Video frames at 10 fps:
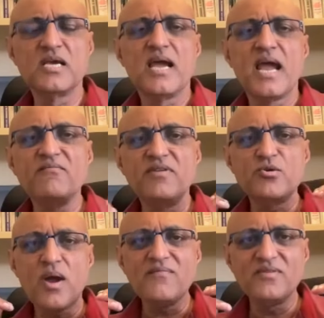And when you
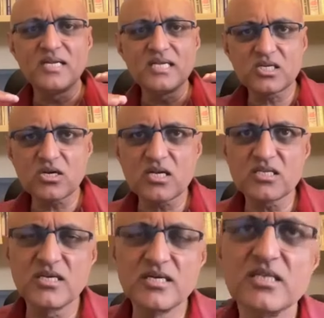have
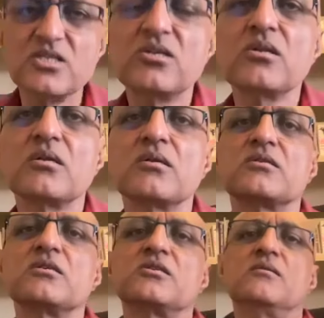distrust in digital
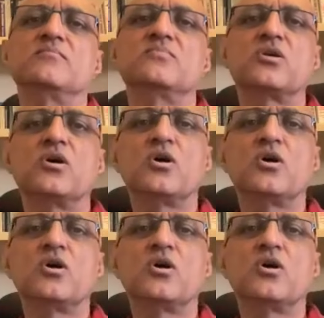systems,